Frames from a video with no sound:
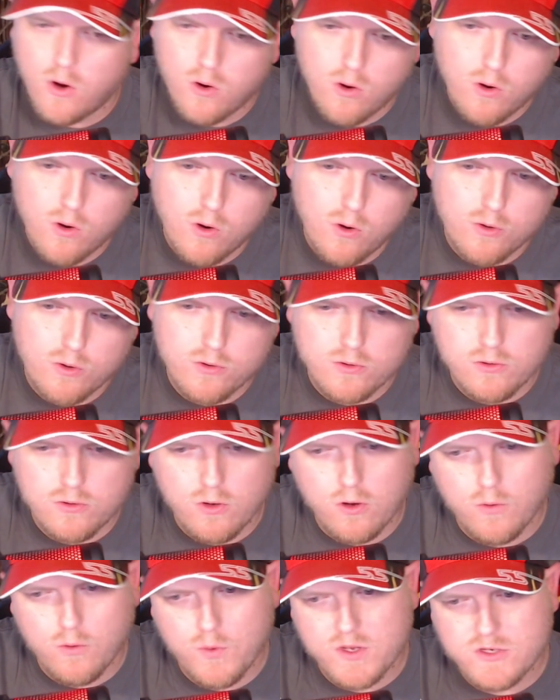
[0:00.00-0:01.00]
oh, you
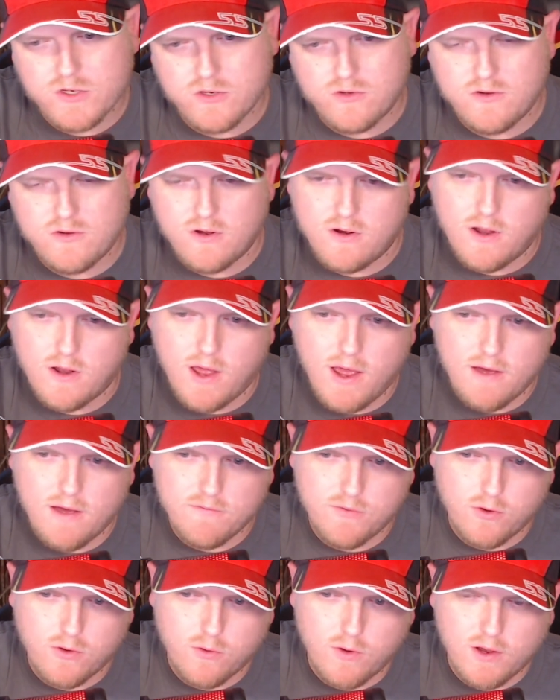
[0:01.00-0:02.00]
know, we just didn't have
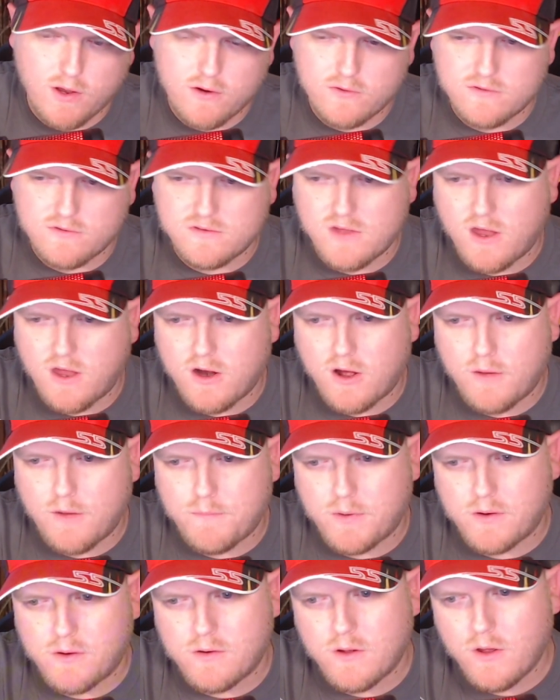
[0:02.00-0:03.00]
the greatest setup,
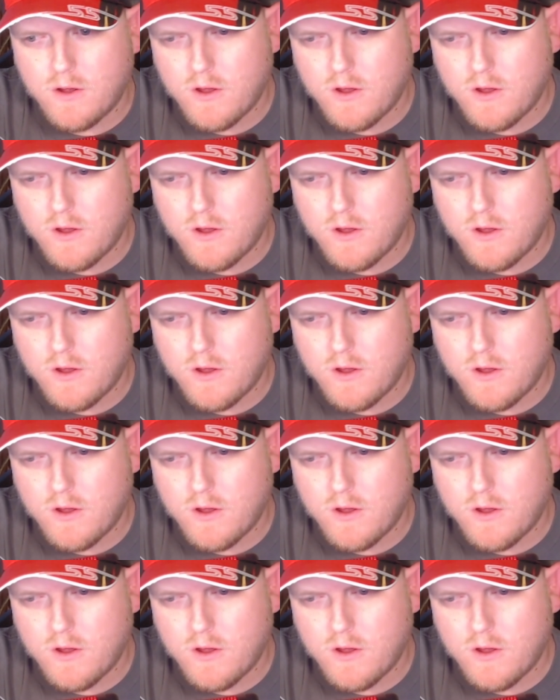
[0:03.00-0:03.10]
and